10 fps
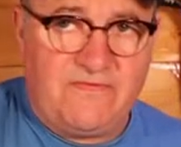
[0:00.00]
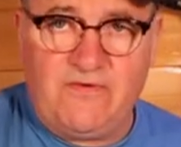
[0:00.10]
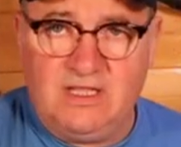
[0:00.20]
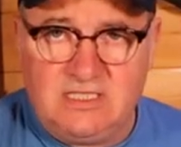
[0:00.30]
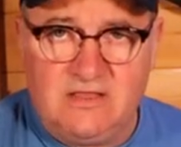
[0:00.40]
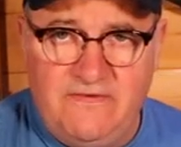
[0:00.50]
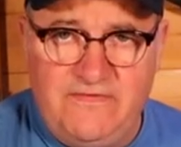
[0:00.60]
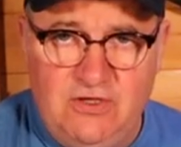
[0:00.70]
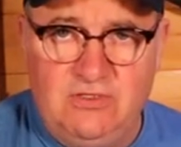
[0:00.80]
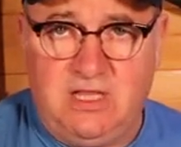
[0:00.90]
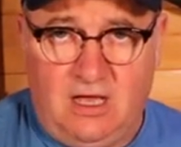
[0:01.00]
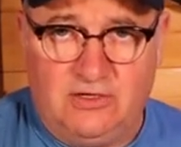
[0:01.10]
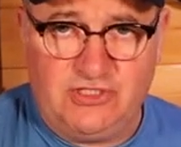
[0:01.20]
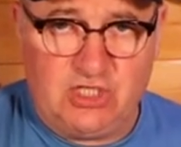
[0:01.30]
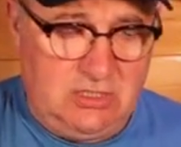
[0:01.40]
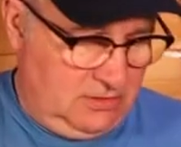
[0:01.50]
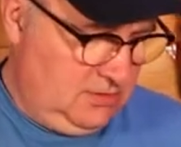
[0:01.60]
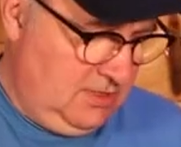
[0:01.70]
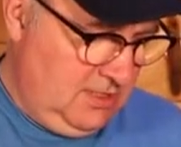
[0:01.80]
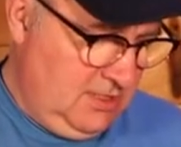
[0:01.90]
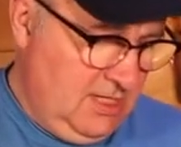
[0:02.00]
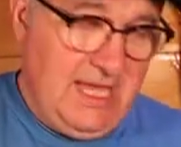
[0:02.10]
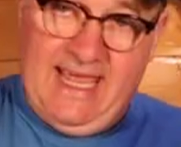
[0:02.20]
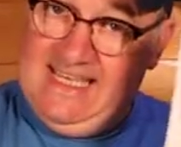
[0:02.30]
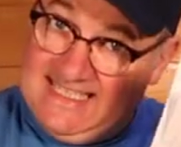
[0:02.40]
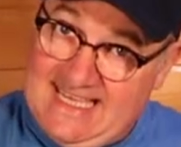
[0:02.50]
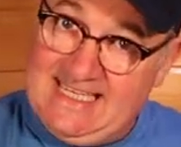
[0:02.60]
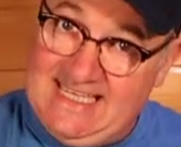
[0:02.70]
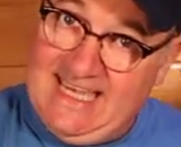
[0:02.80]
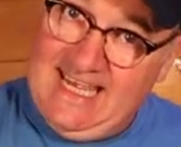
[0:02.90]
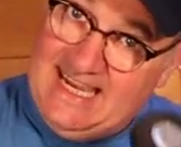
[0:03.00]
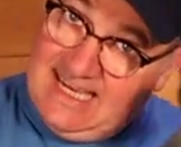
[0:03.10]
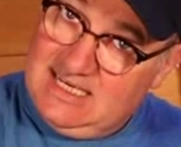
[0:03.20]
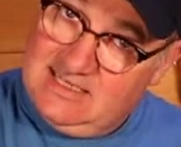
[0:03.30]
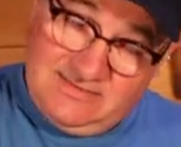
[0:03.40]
the front of the fuselage. It says it here.